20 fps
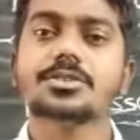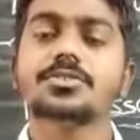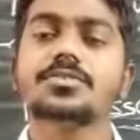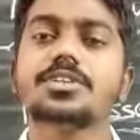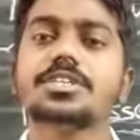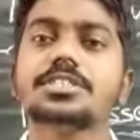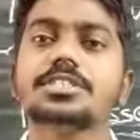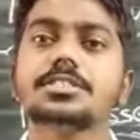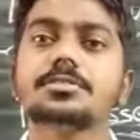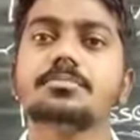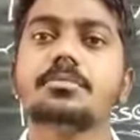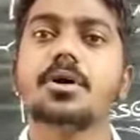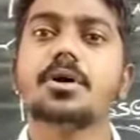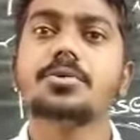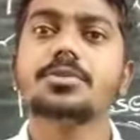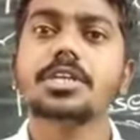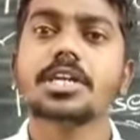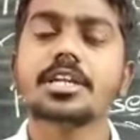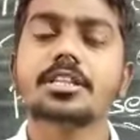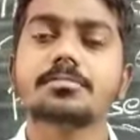through which
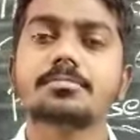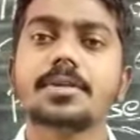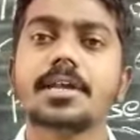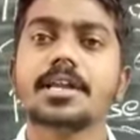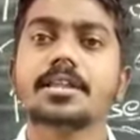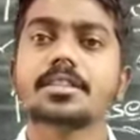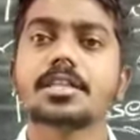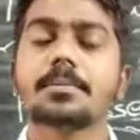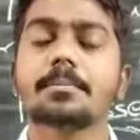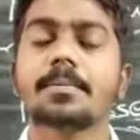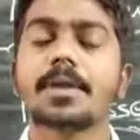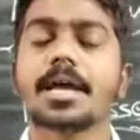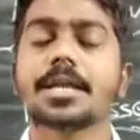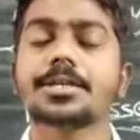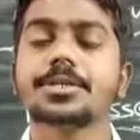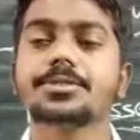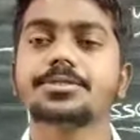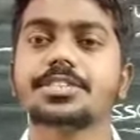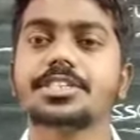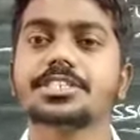mountains, plains and
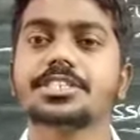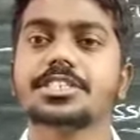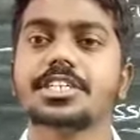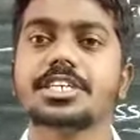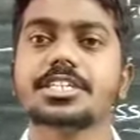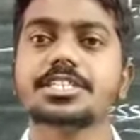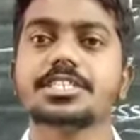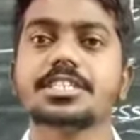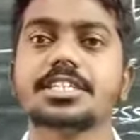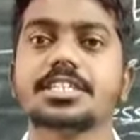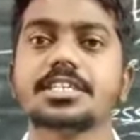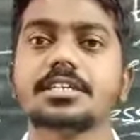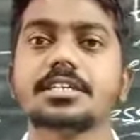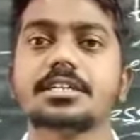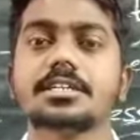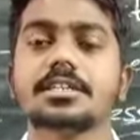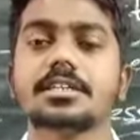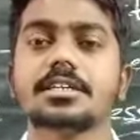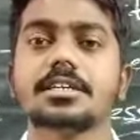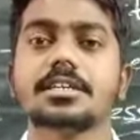plateaus are changing
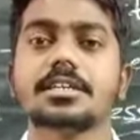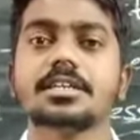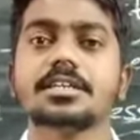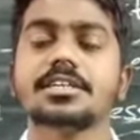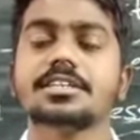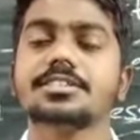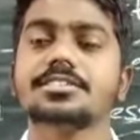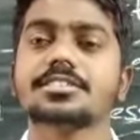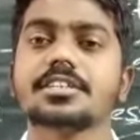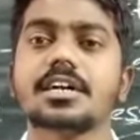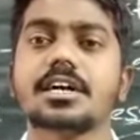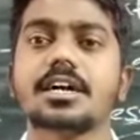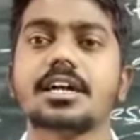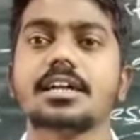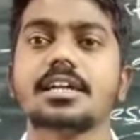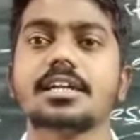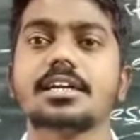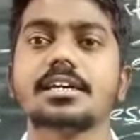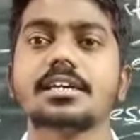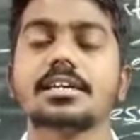is
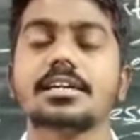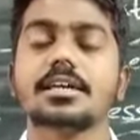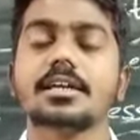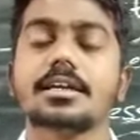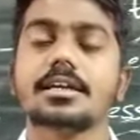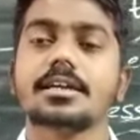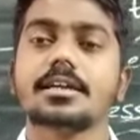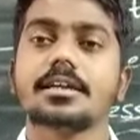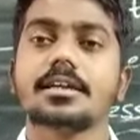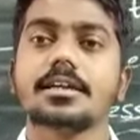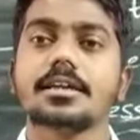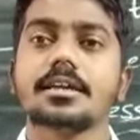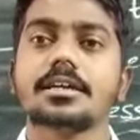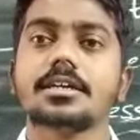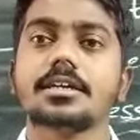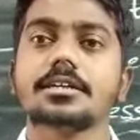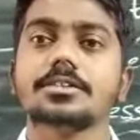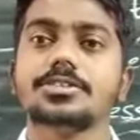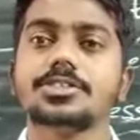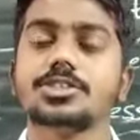called
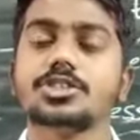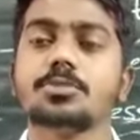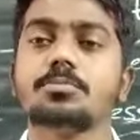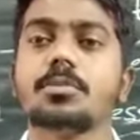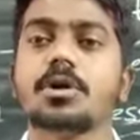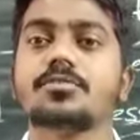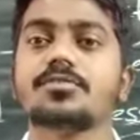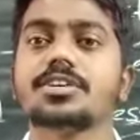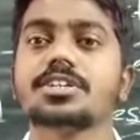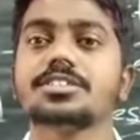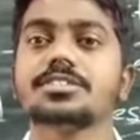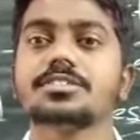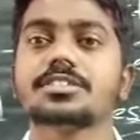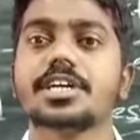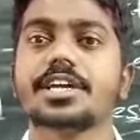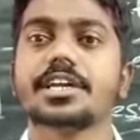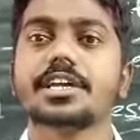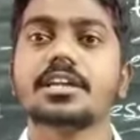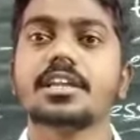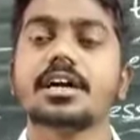geomorphic
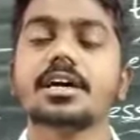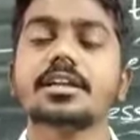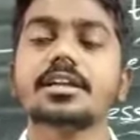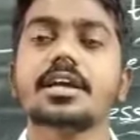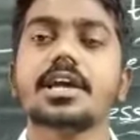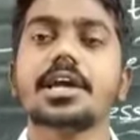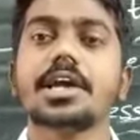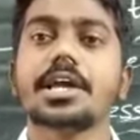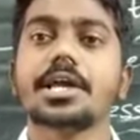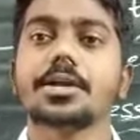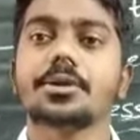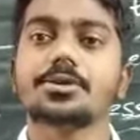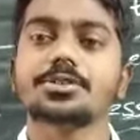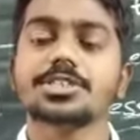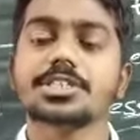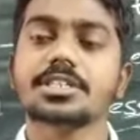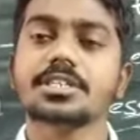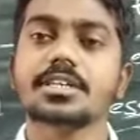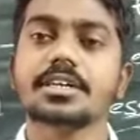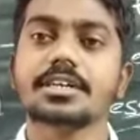cycle or
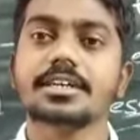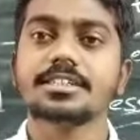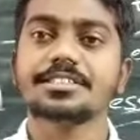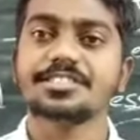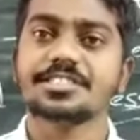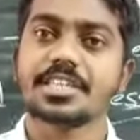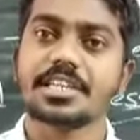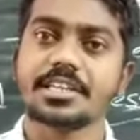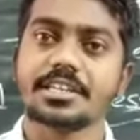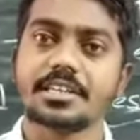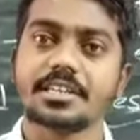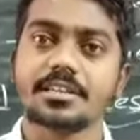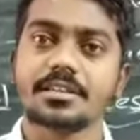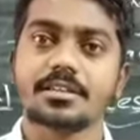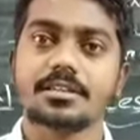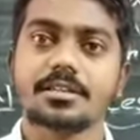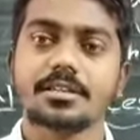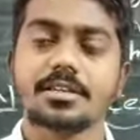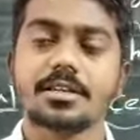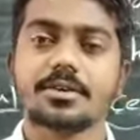erosion cycle.
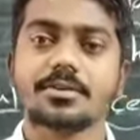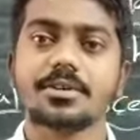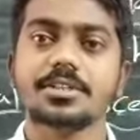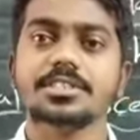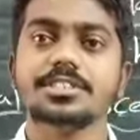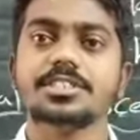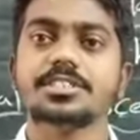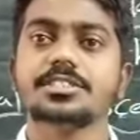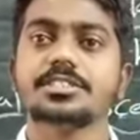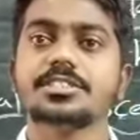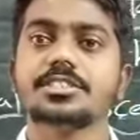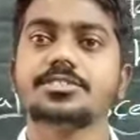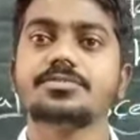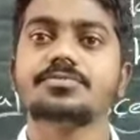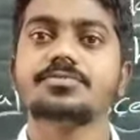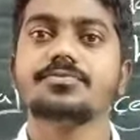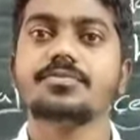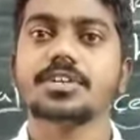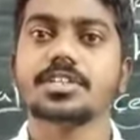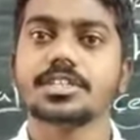Okay, this is it
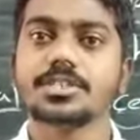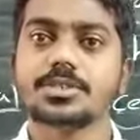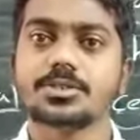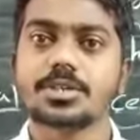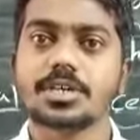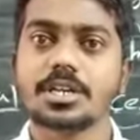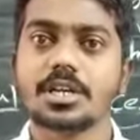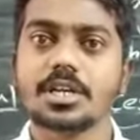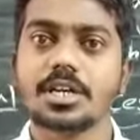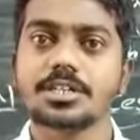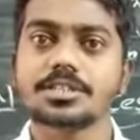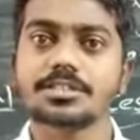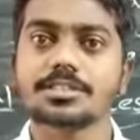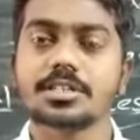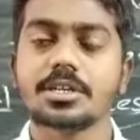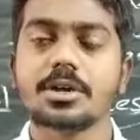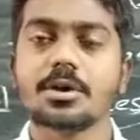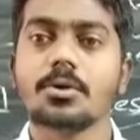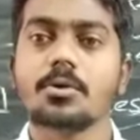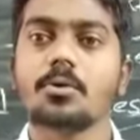for the today class.
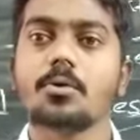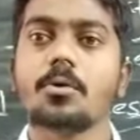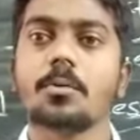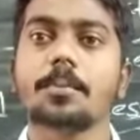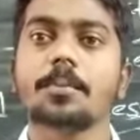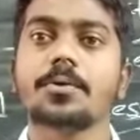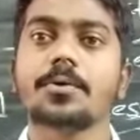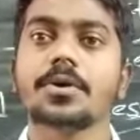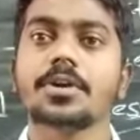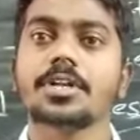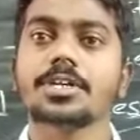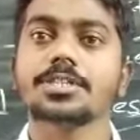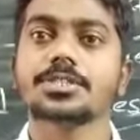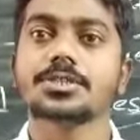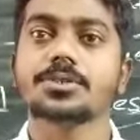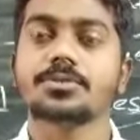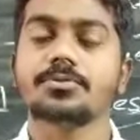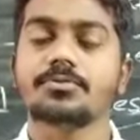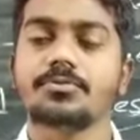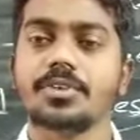Hope you
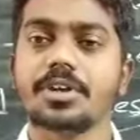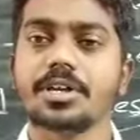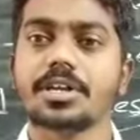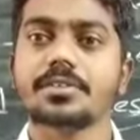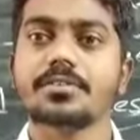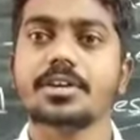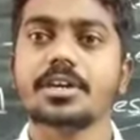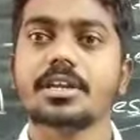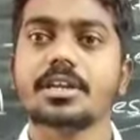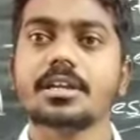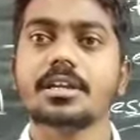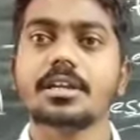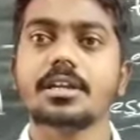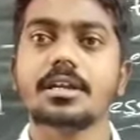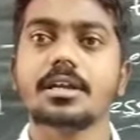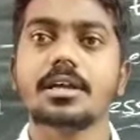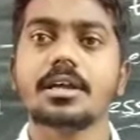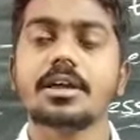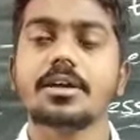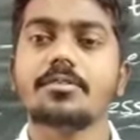understood very well.
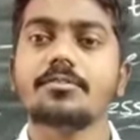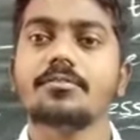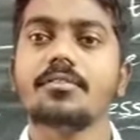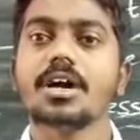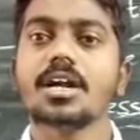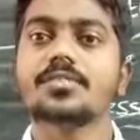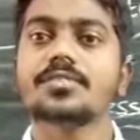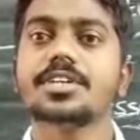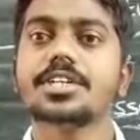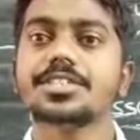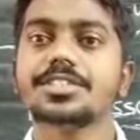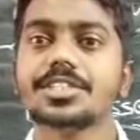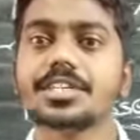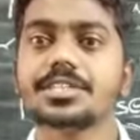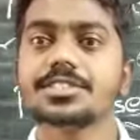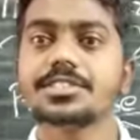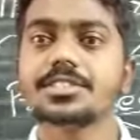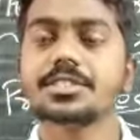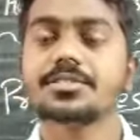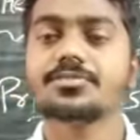What we
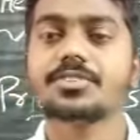discussed,